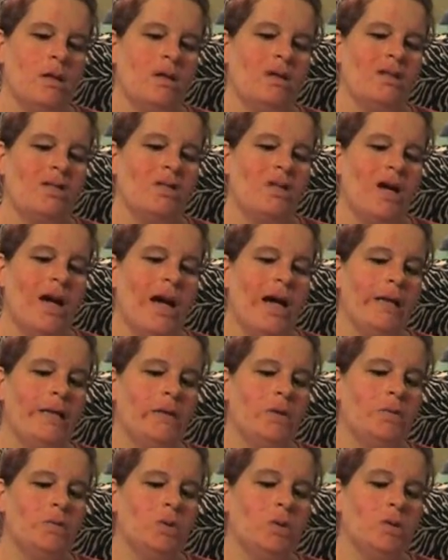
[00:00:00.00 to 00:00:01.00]
these are
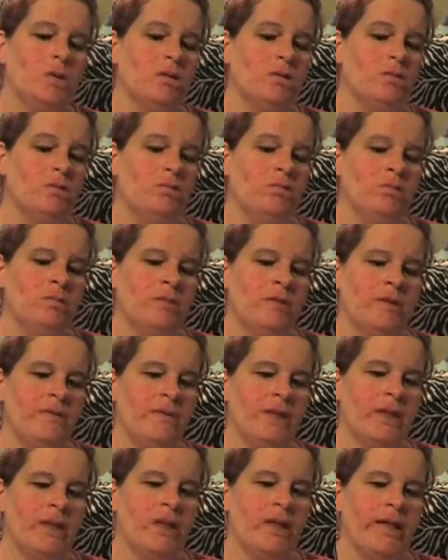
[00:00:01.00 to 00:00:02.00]
Highland wool.
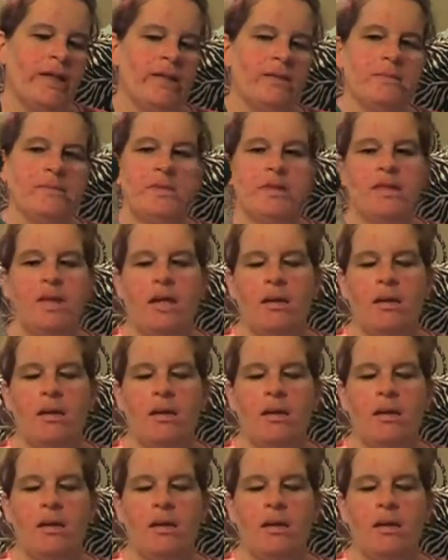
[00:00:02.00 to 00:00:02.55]
50 grams.